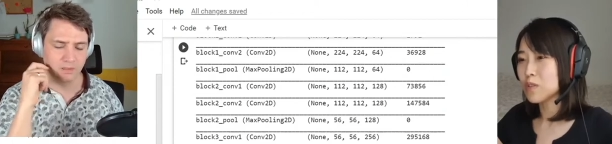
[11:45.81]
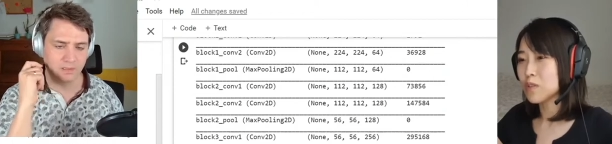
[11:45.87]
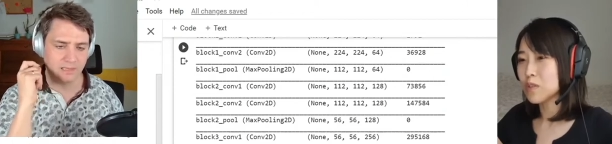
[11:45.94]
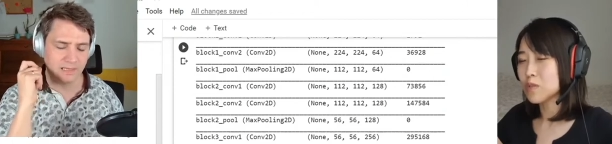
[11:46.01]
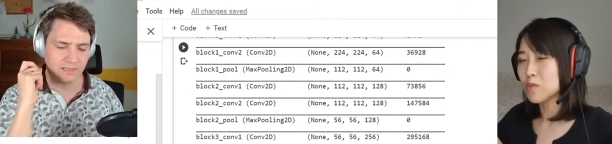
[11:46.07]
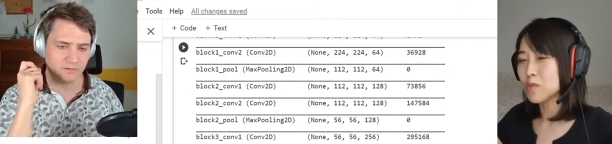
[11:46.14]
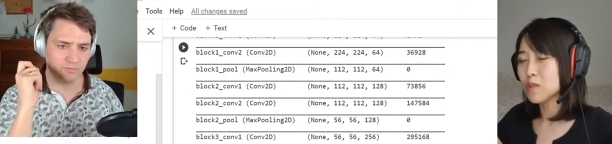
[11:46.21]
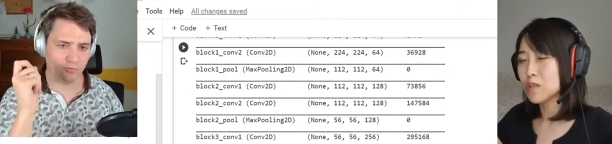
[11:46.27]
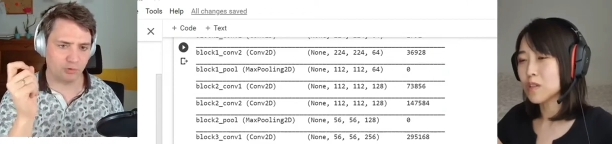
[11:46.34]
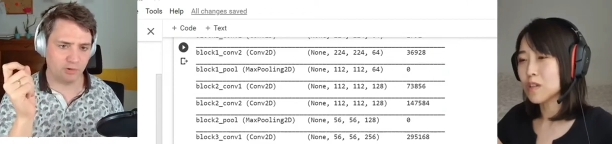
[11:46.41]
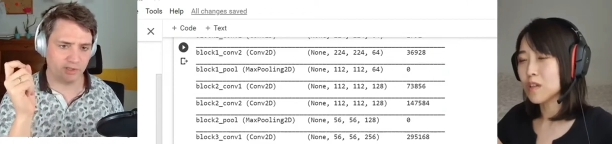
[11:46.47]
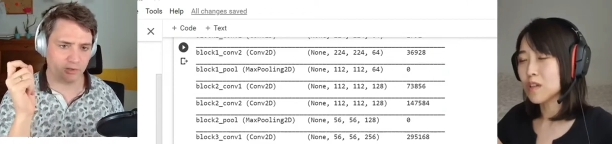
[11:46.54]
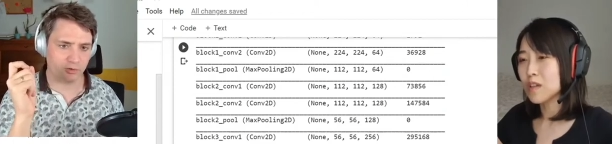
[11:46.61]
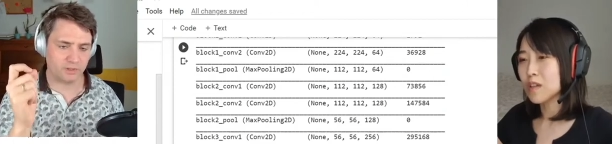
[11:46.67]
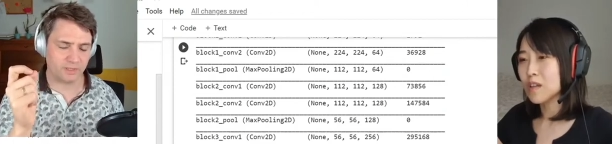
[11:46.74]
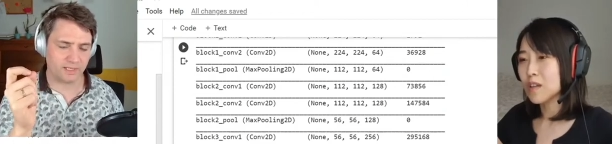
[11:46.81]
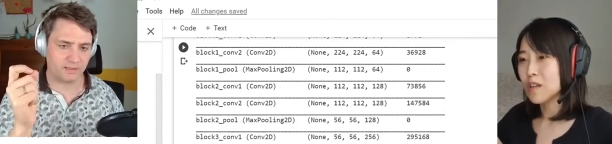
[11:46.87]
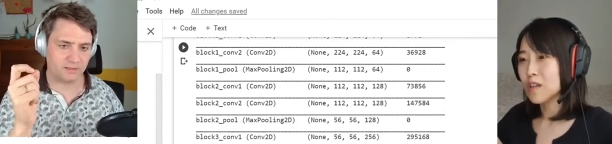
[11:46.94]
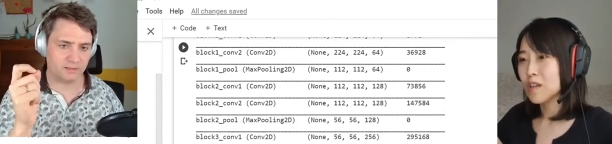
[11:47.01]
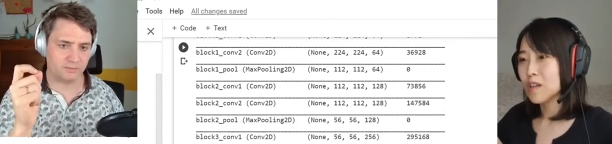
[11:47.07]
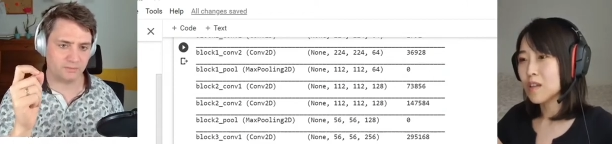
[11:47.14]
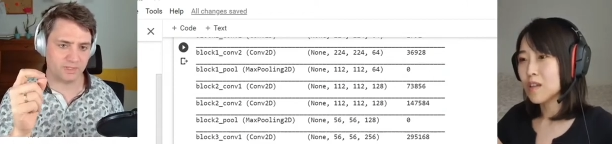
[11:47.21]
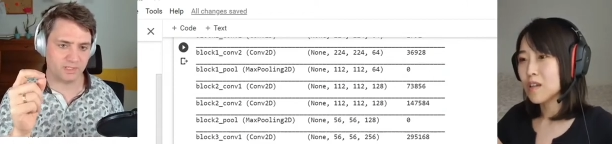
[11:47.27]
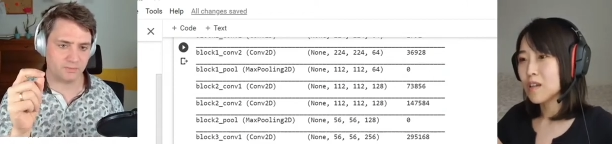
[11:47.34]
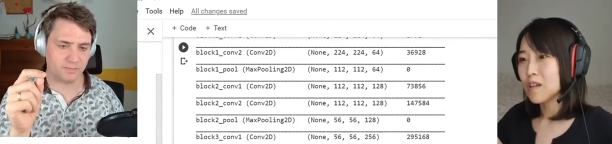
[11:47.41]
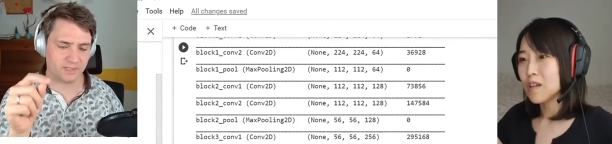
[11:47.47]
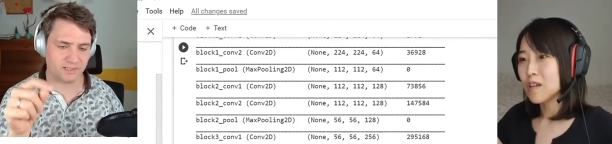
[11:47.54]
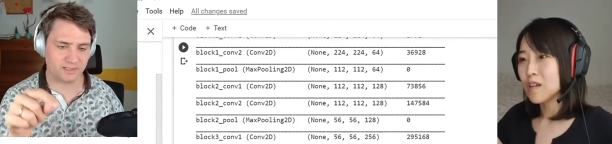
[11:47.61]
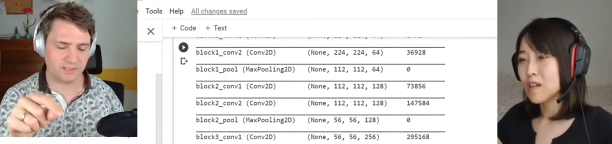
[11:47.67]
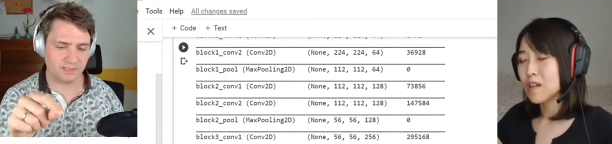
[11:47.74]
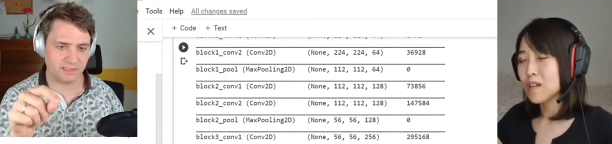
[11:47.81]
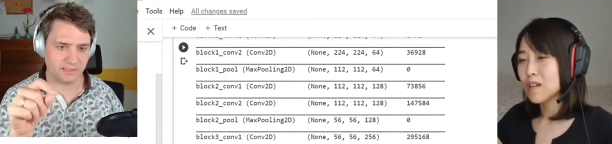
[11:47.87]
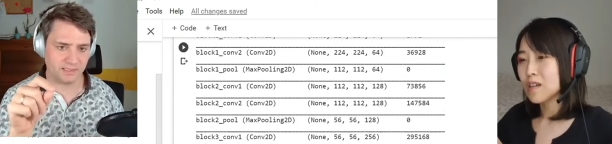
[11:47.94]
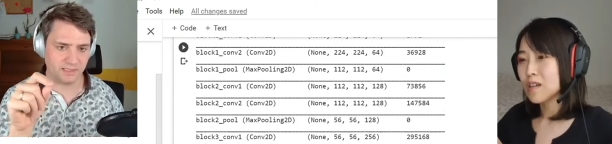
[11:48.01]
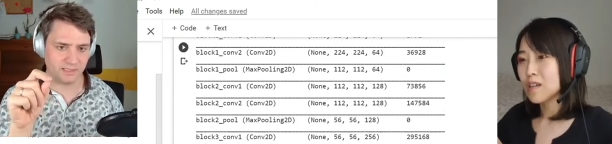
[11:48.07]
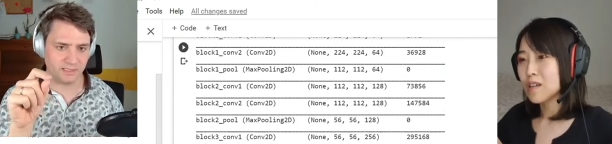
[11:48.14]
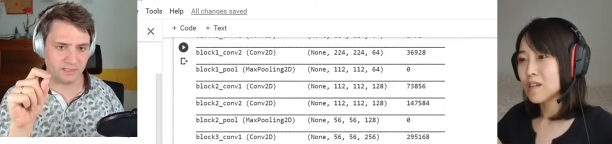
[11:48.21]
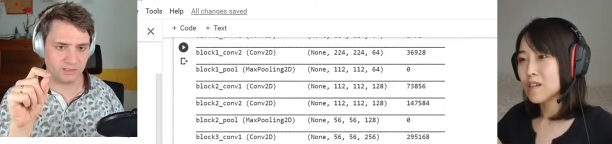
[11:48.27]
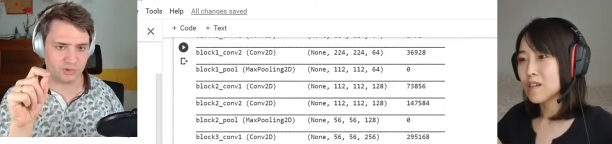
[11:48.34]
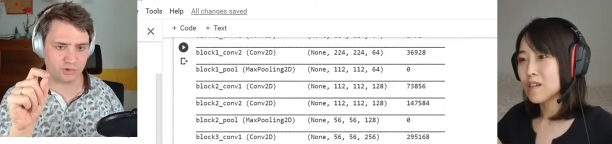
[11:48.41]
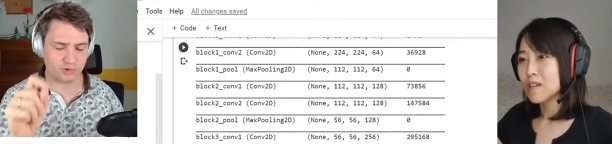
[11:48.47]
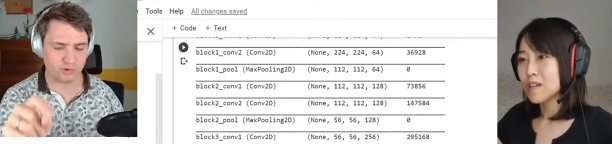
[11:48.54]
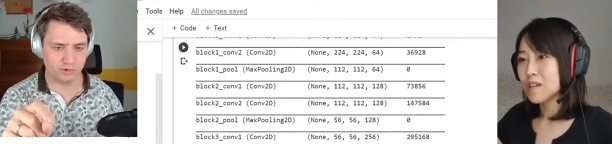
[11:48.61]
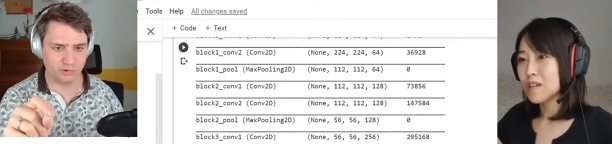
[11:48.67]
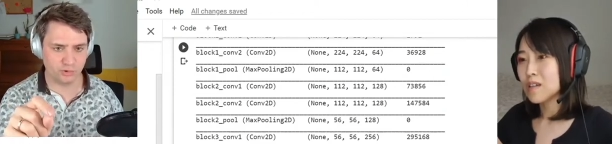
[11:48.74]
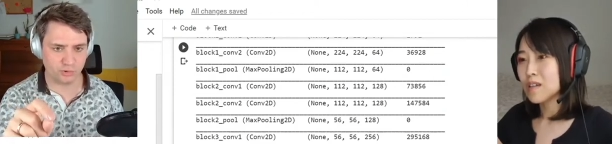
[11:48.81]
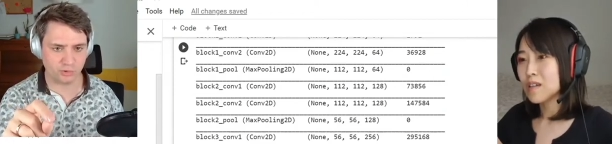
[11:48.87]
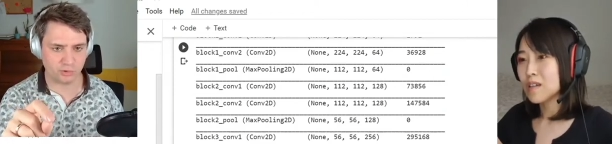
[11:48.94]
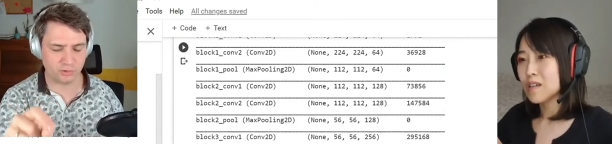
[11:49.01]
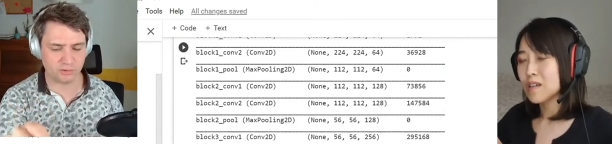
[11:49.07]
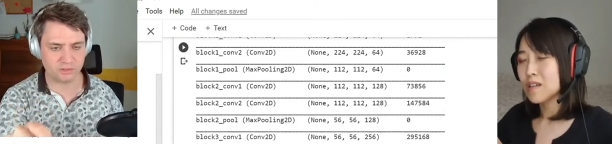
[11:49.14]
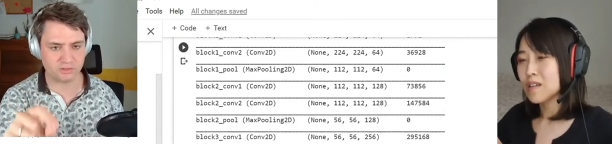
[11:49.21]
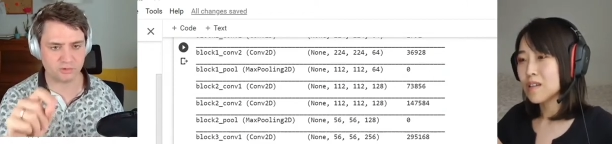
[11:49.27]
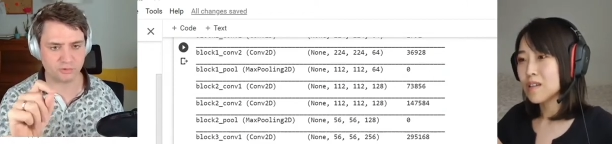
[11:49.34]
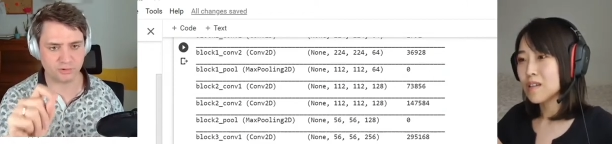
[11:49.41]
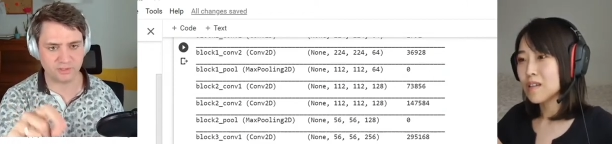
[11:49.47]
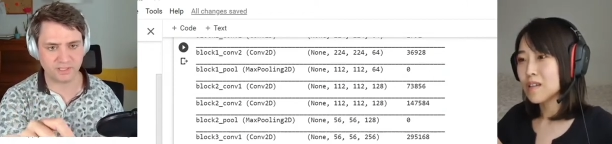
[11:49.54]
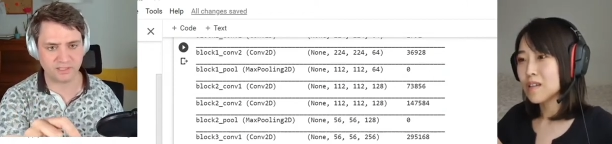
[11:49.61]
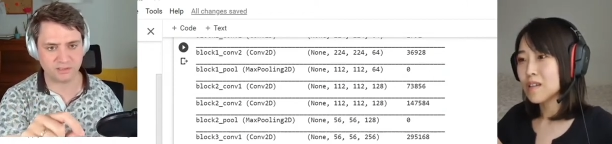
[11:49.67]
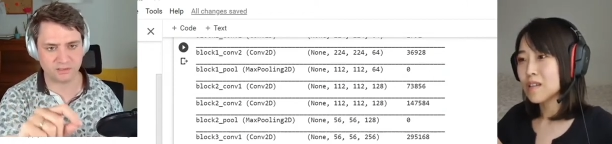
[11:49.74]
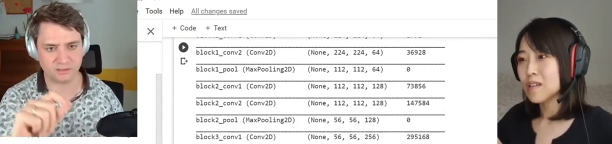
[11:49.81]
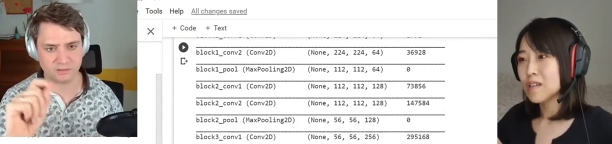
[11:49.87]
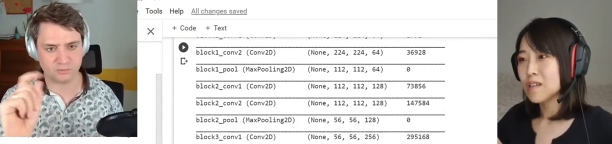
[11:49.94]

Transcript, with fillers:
Speaker 1: neural network. And fully connected means basically each neuron is connected